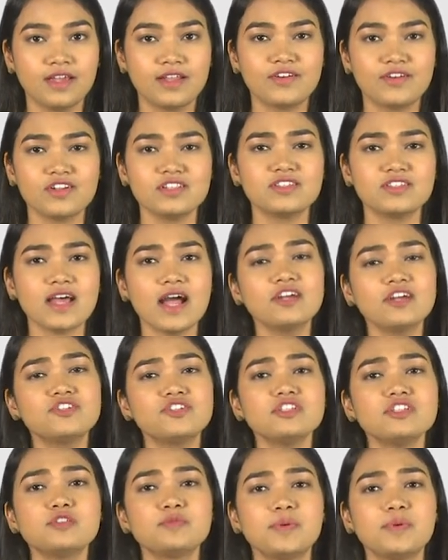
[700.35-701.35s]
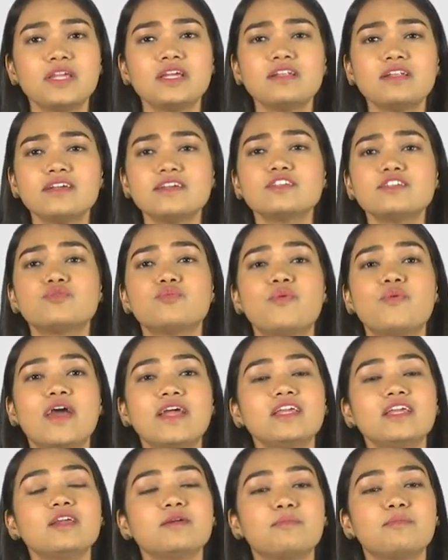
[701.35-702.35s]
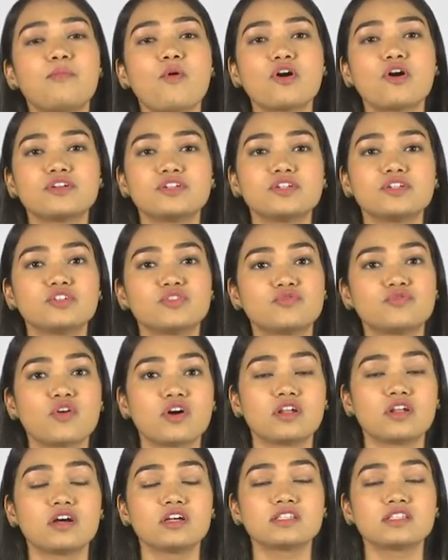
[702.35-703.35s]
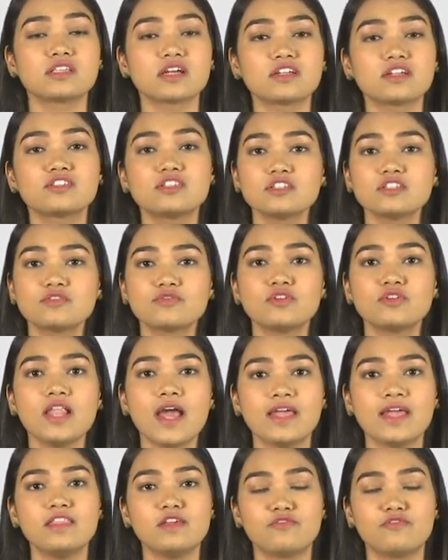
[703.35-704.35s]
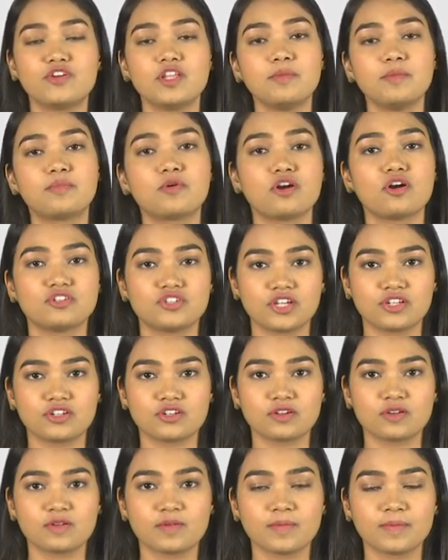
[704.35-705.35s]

Transaction speed is very important for a successful NFT project.